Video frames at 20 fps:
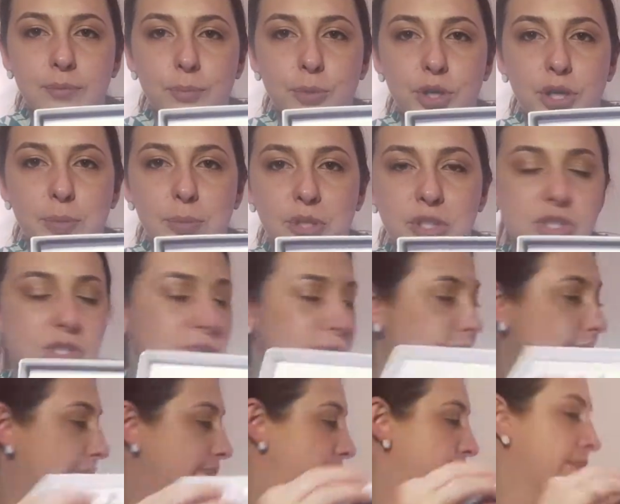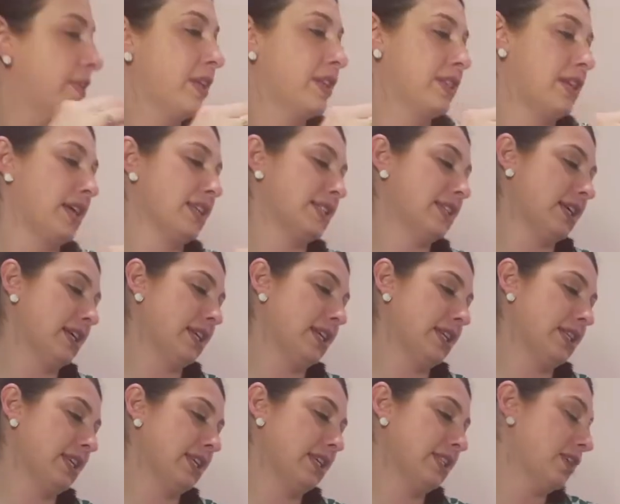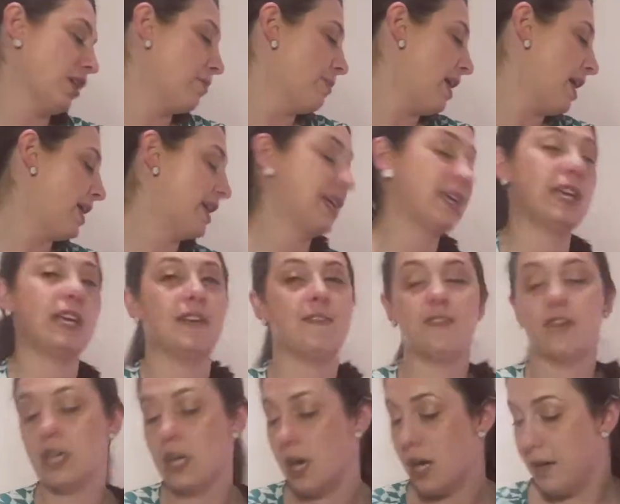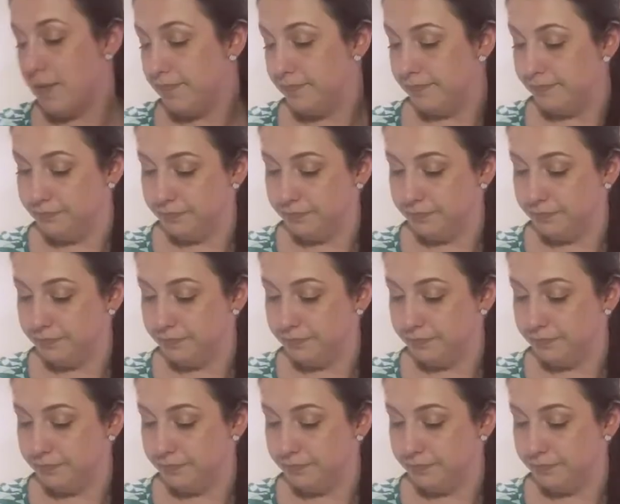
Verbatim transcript: Pretty much that's it. And these are by Kevia,